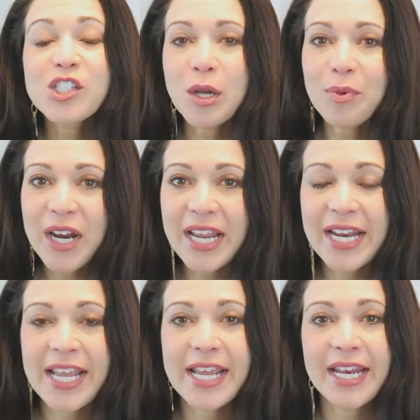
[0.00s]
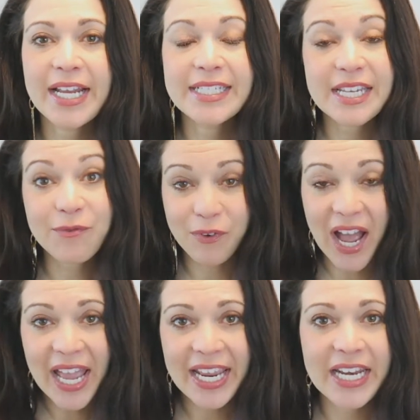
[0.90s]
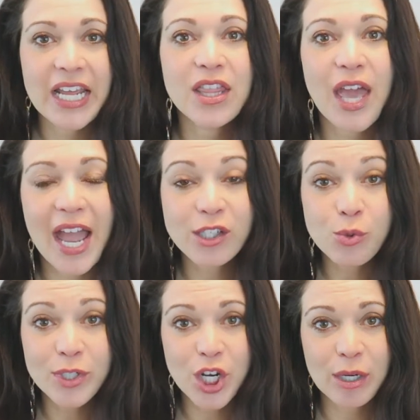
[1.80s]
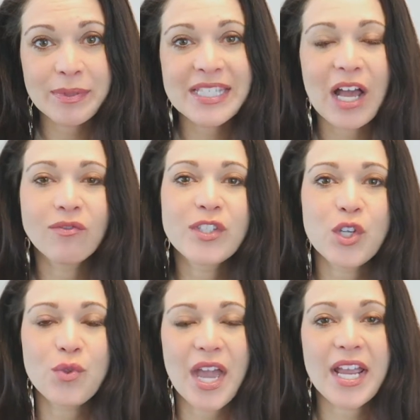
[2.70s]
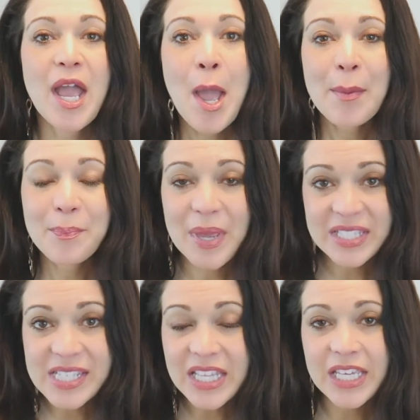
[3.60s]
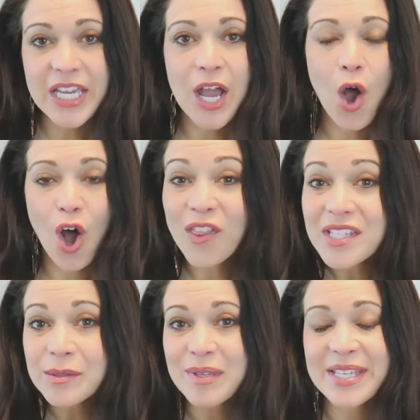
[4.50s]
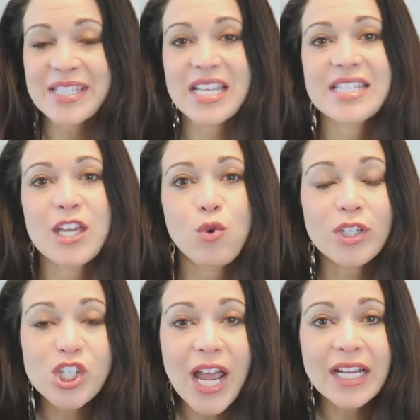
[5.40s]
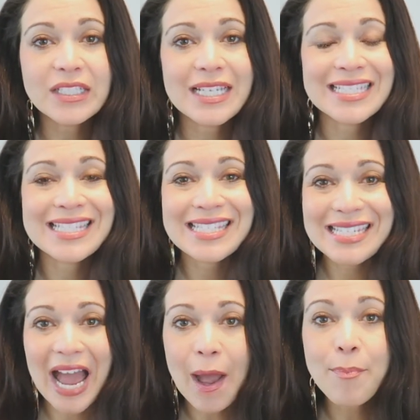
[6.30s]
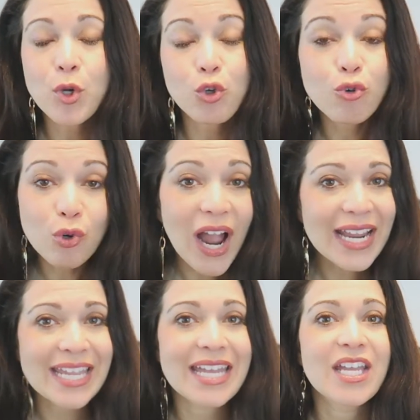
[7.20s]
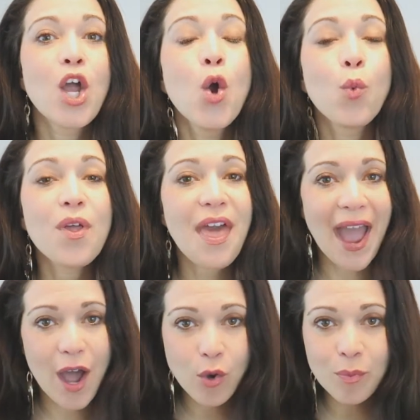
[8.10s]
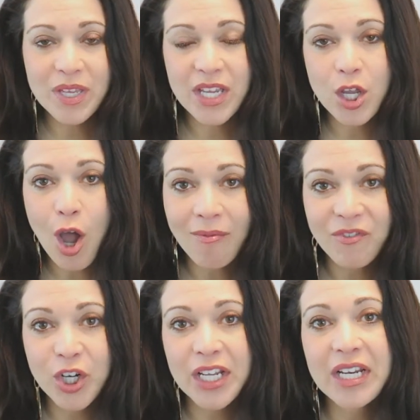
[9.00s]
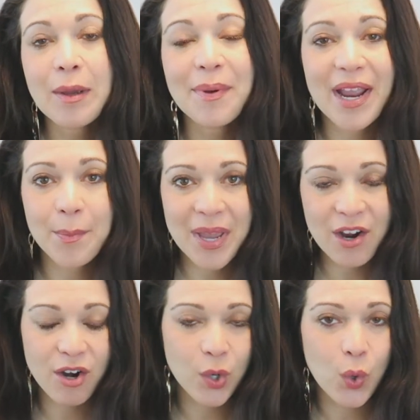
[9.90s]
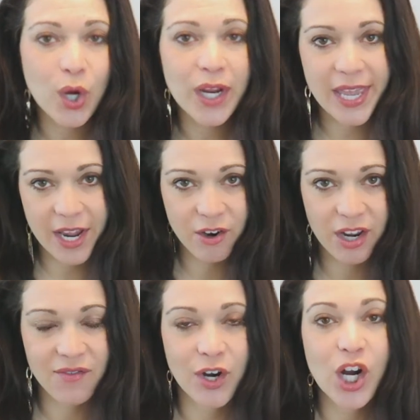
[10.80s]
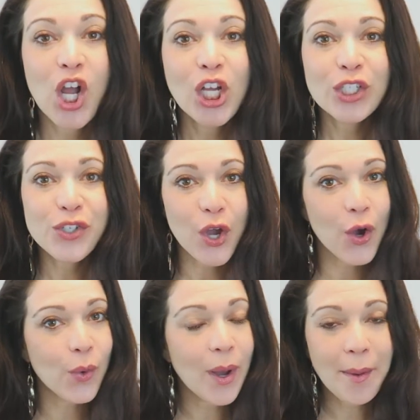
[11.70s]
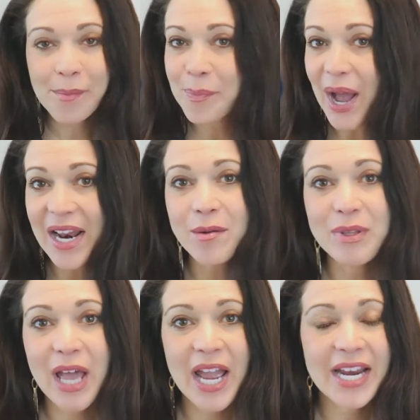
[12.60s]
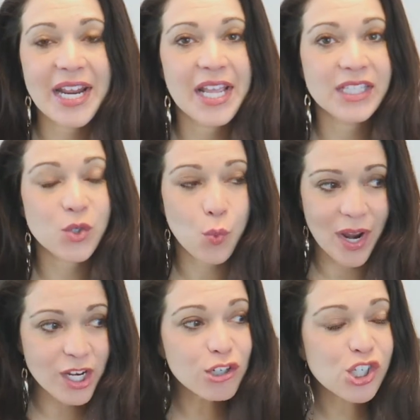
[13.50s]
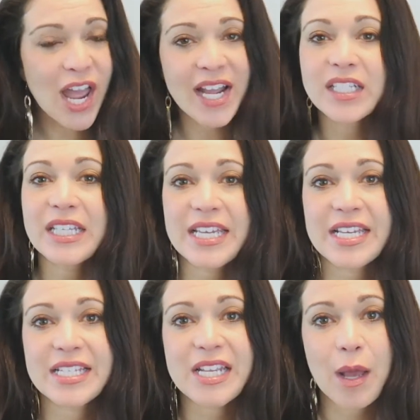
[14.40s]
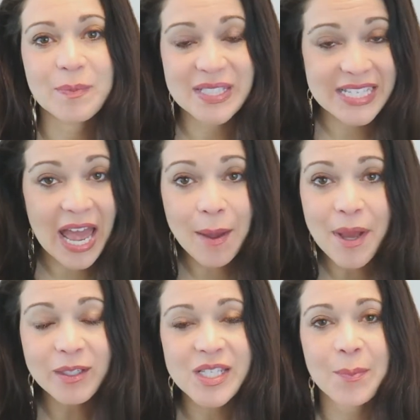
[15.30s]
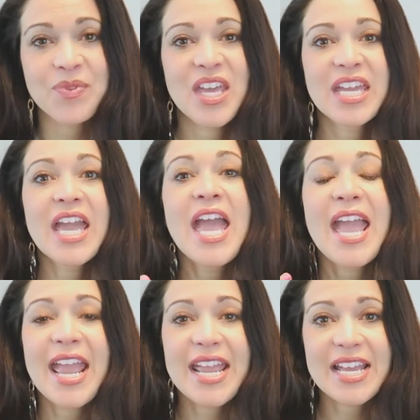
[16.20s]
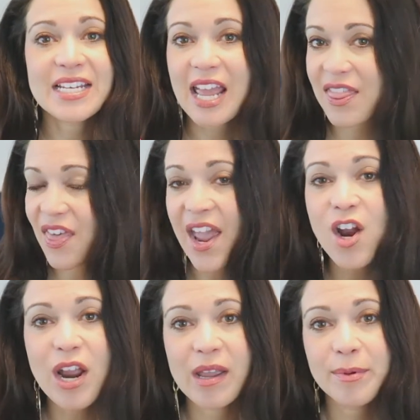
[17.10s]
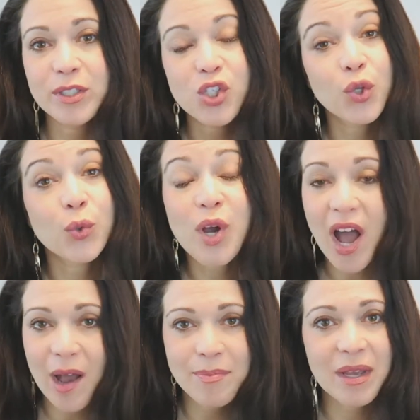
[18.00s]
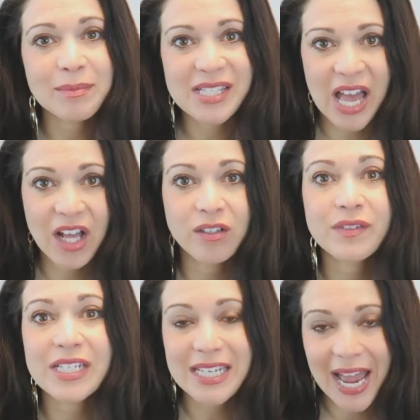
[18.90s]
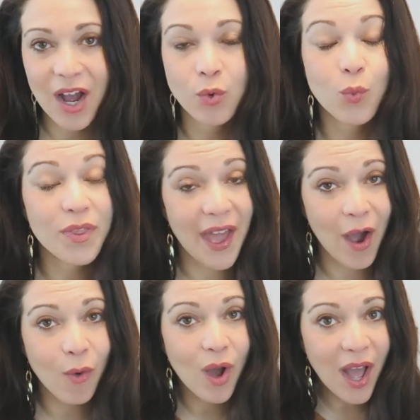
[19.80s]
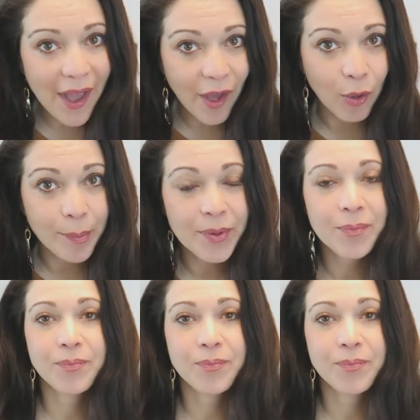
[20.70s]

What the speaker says: Jump right in and define the actual term self-soothing. Basically, all this means is that your child can stop crying without being comforted by a parent or a caregiver. So, bottom line, it's when your child is upset about something and they are able to calm themselves down without help.